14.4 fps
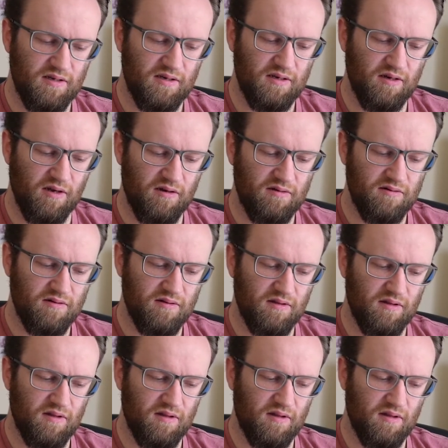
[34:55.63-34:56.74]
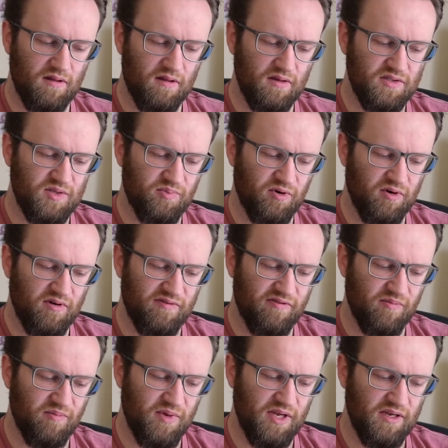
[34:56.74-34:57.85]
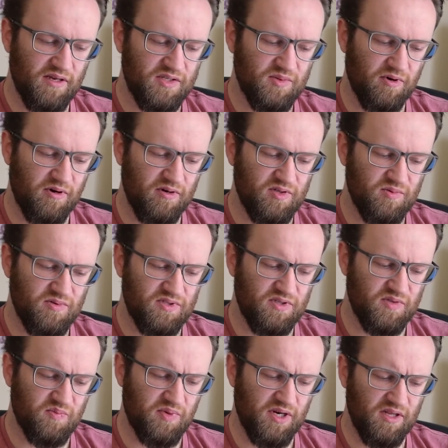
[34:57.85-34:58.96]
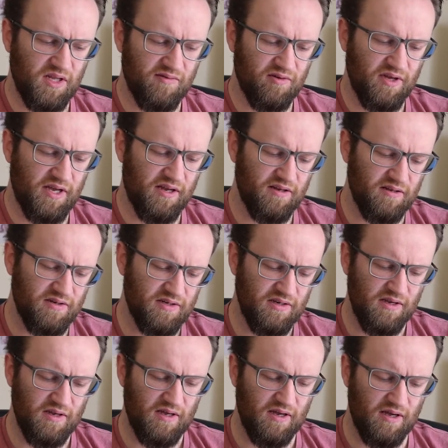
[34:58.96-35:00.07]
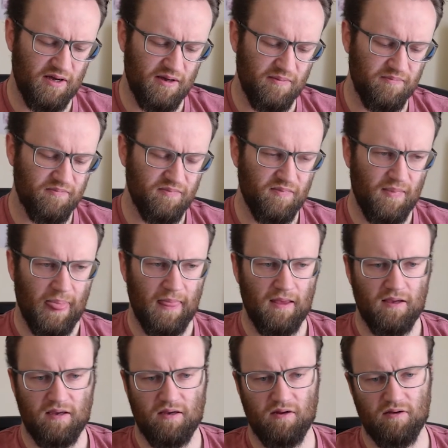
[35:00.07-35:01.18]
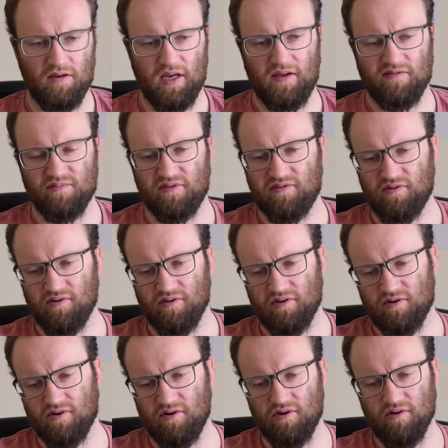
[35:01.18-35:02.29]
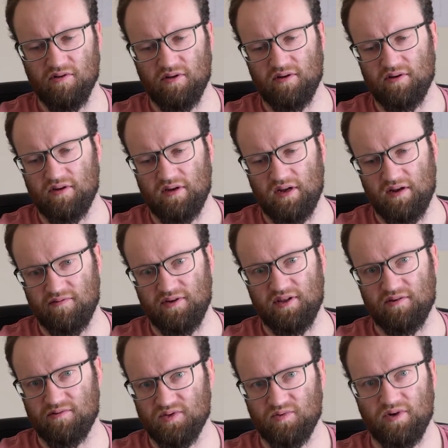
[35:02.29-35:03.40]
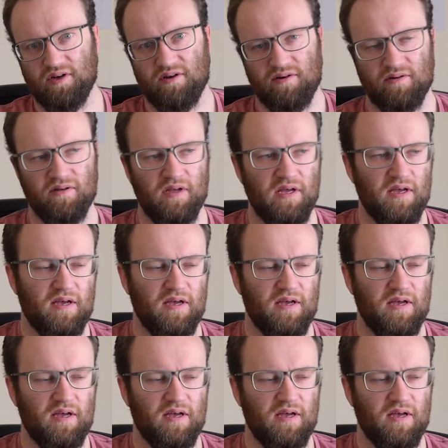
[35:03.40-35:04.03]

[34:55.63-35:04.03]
you know, the support from me, I suppose, was just being level-headed. You know, even before the call and everything was real,